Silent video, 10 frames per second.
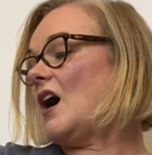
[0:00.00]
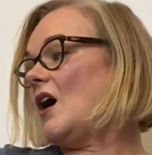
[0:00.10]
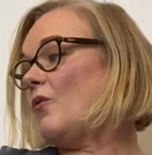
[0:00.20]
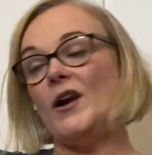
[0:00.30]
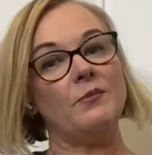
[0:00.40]

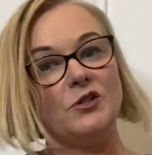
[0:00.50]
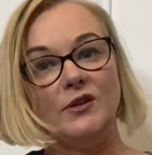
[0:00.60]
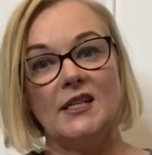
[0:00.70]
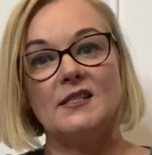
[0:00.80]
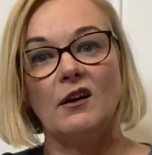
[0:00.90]
when I'm
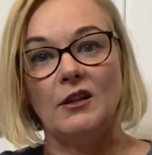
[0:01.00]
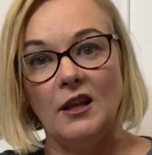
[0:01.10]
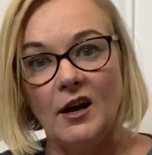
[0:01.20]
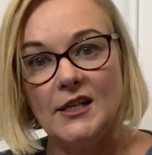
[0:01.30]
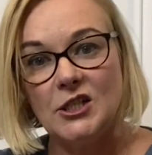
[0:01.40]
doing this, I
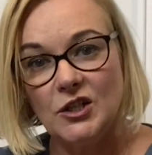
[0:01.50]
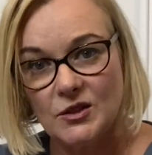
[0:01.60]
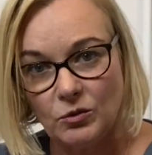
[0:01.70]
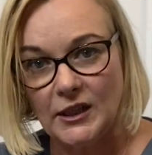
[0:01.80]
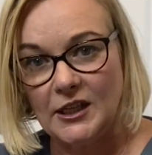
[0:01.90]
like to use
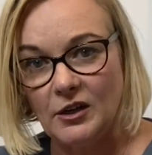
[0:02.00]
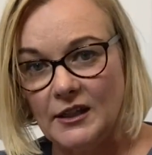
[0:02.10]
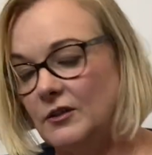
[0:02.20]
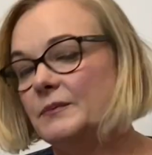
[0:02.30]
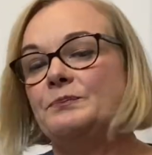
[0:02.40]
a woolly
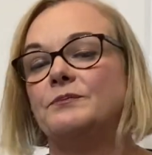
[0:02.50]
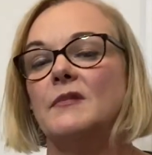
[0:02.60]
nylon.